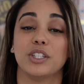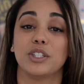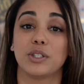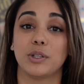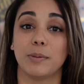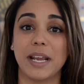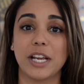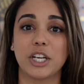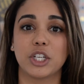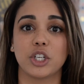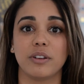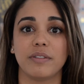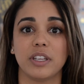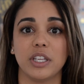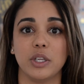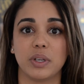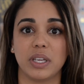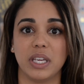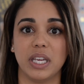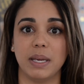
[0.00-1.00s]
So make sure that
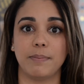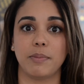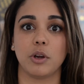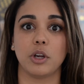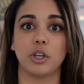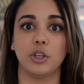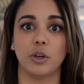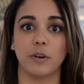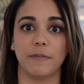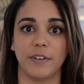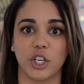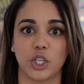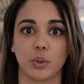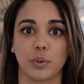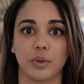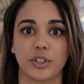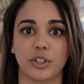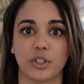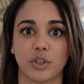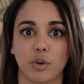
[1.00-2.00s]
you keep your
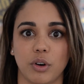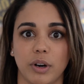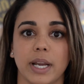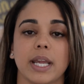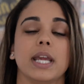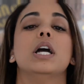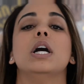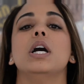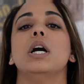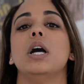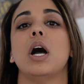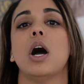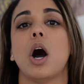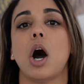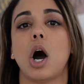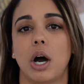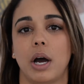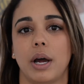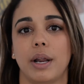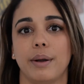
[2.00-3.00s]
visual story
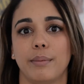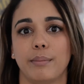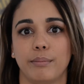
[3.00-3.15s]
on